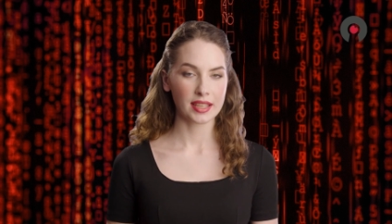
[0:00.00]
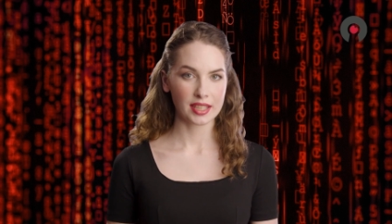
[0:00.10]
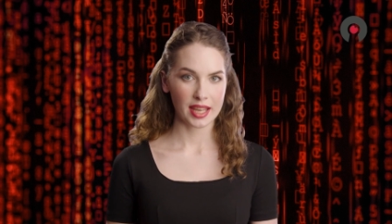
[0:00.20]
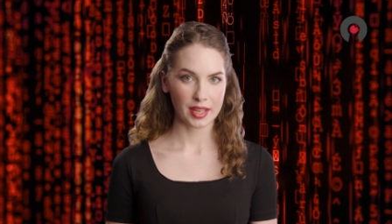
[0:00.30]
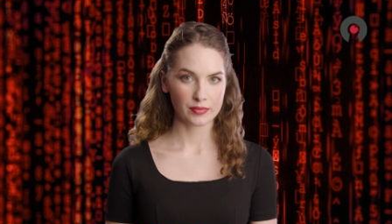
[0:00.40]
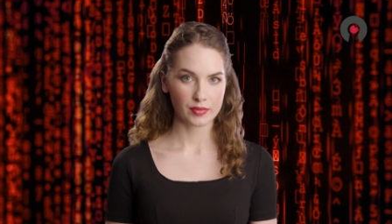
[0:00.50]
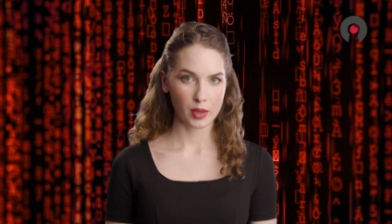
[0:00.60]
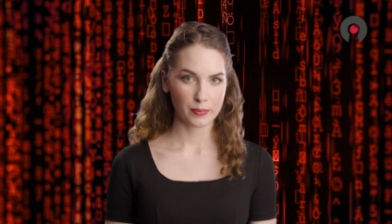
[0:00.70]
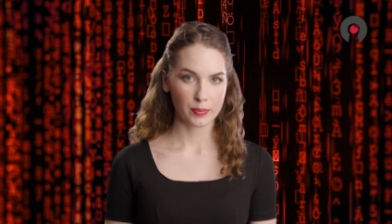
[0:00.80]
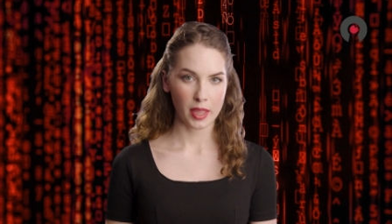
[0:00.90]
and stay
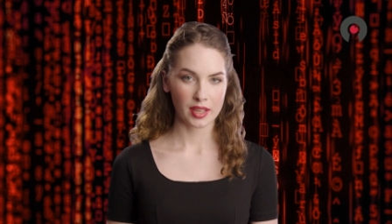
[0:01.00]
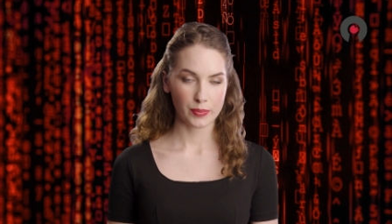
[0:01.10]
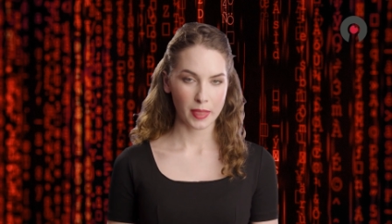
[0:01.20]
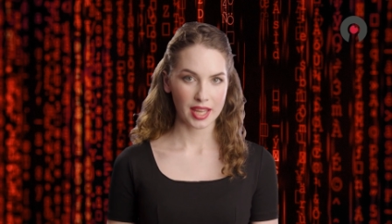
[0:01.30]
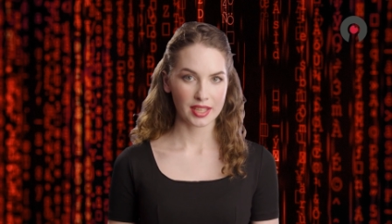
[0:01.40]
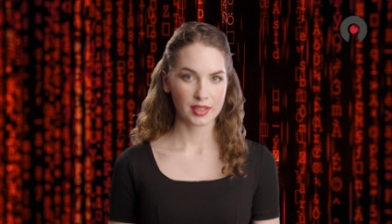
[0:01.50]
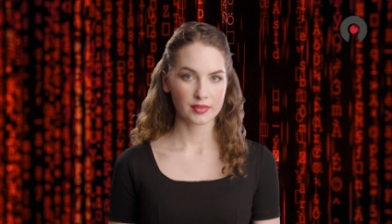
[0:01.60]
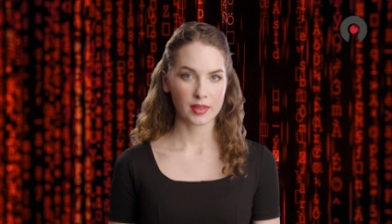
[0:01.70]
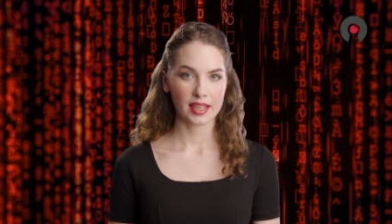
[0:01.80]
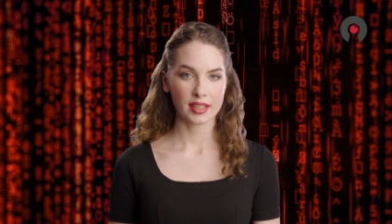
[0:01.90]
informed about emerging
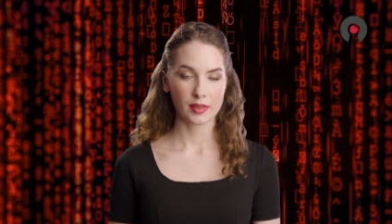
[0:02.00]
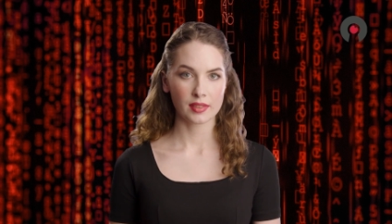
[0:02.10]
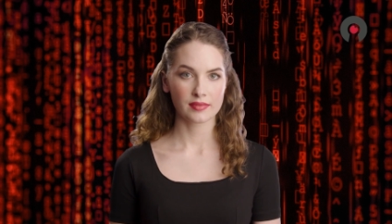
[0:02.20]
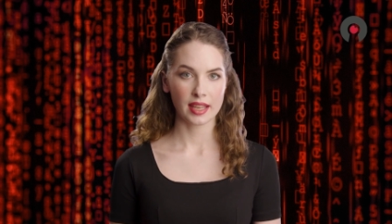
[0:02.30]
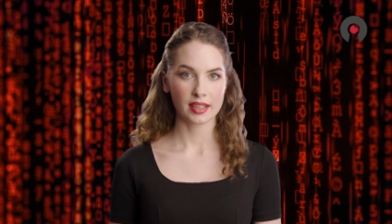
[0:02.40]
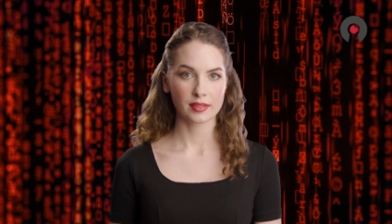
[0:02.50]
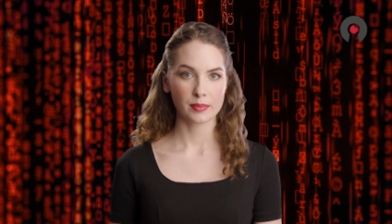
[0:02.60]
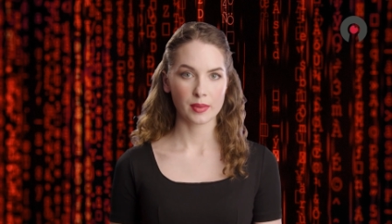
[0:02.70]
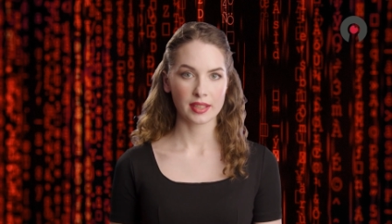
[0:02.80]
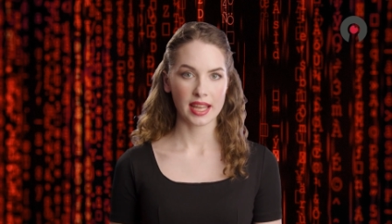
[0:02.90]
threats to
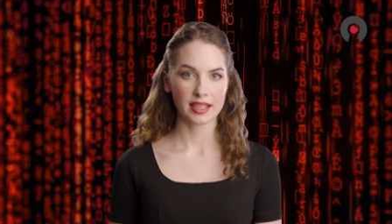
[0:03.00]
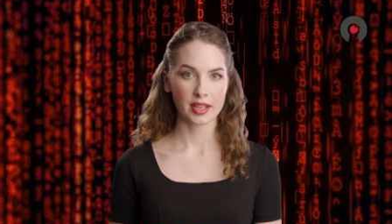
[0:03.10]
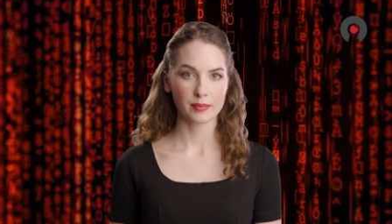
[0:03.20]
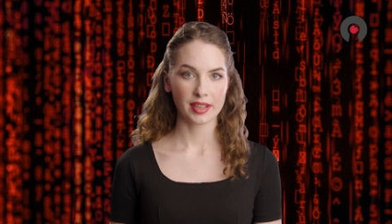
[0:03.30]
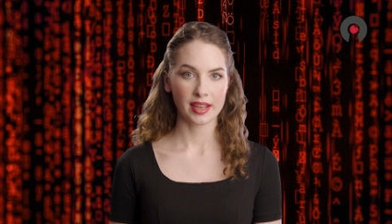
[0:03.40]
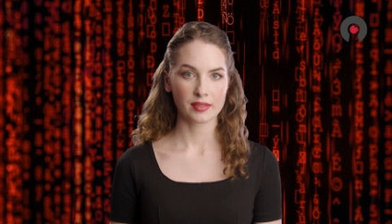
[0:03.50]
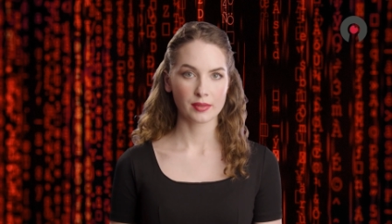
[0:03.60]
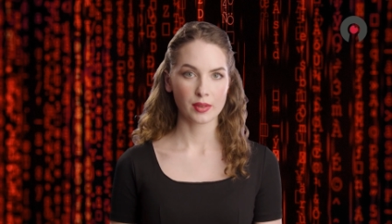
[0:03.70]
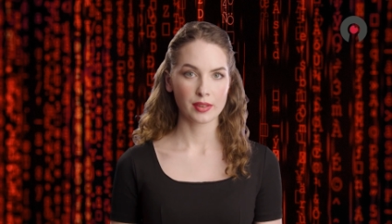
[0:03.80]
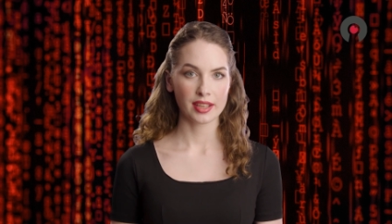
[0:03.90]
effectively protect
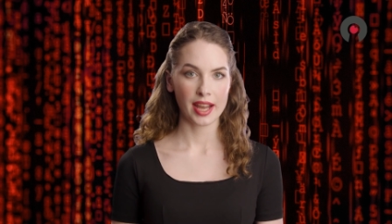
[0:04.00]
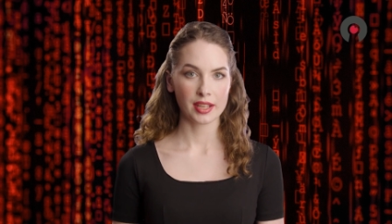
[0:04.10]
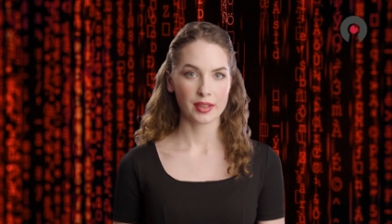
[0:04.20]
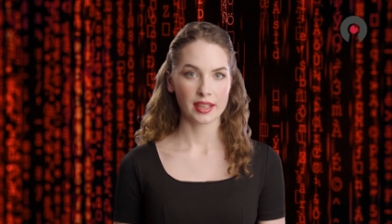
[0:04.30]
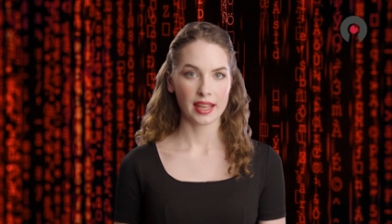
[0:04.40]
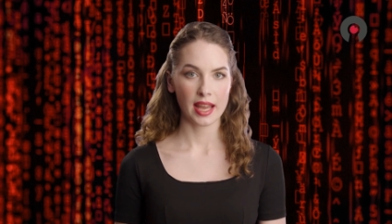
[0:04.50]
themselves from cyber